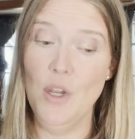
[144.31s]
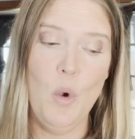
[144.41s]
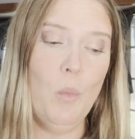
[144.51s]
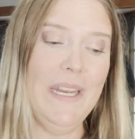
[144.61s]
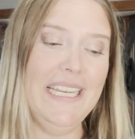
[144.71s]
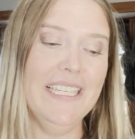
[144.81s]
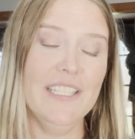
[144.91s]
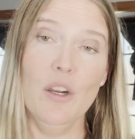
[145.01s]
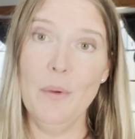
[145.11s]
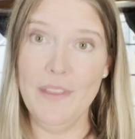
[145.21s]
We need to
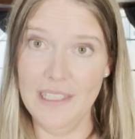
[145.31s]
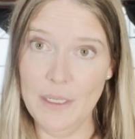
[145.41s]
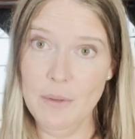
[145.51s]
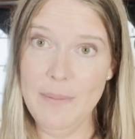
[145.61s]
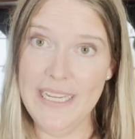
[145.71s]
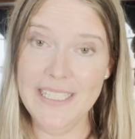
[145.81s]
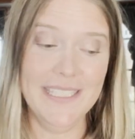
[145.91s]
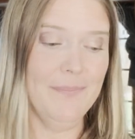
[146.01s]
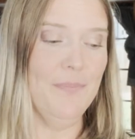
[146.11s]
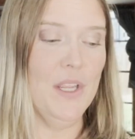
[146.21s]
start with a liquid base.
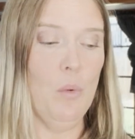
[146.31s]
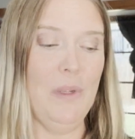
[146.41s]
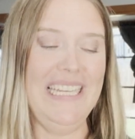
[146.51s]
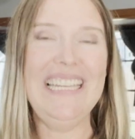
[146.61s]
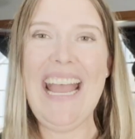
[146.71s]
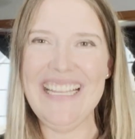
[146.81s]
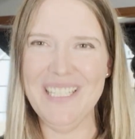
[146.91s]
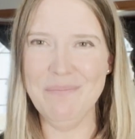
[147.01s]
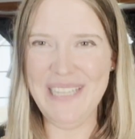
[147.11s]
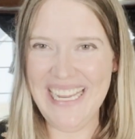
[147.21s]
We need to add
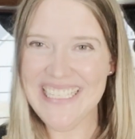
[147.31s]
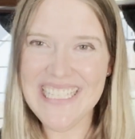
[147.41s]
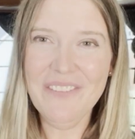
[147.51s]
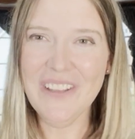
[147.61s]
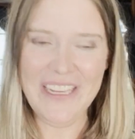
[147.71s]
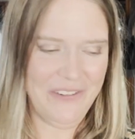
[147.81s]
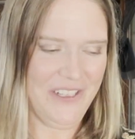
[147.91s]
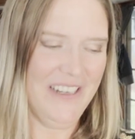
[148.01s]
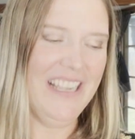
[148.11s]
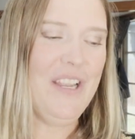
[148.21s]
some tasty flavor.